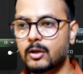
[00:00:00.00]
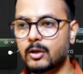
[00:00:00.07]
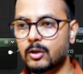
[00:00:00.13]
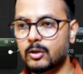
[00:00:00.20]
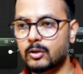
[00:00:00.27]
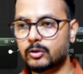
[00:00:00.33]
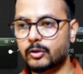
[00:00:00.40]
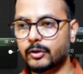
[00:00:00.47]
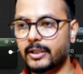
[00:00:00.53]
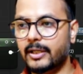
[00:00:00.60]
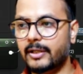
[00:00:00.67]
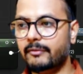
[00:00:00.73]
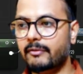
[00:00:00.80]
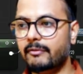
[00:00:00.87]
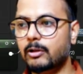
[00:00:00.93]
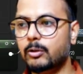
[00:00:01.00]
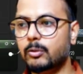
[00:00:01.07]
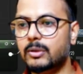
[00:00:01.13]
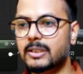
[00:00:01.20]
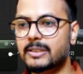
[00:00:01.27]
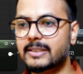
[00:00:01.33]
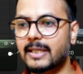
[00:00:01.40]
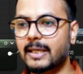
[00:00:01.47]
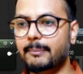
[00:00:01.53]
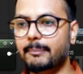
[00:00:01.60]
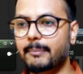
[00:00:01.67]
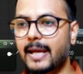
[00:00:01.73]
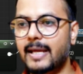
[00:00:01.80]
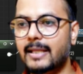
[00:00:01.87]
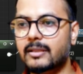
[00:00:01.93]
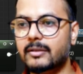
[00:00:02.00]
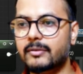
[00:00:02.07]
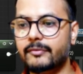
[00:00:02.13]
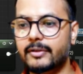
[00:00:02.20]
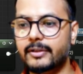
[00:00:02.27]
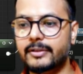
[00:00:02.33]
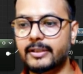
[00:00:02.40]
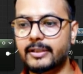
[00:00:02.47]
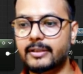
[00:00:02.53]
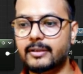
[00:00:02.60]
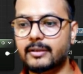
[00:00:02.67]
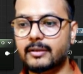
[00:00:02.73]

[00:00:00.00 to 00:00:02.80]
so here we will do the same math we did